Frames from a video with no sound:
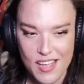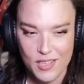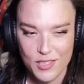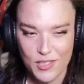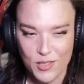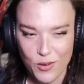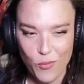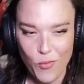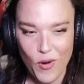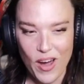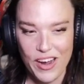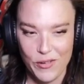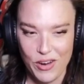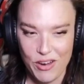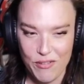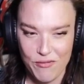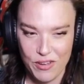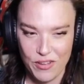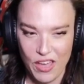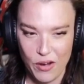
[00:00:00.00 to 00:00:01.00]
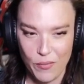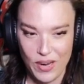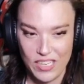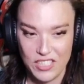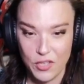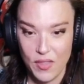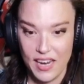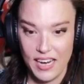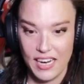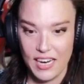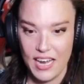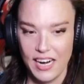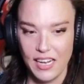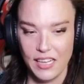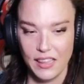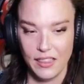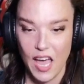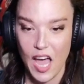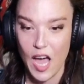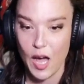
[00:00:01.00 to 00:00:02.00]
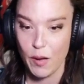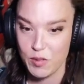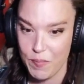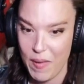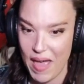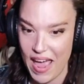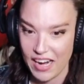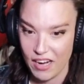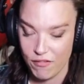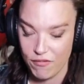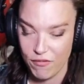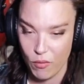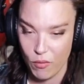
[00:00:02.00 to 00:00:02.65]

So why do I feel that way? So it kind of lobs back and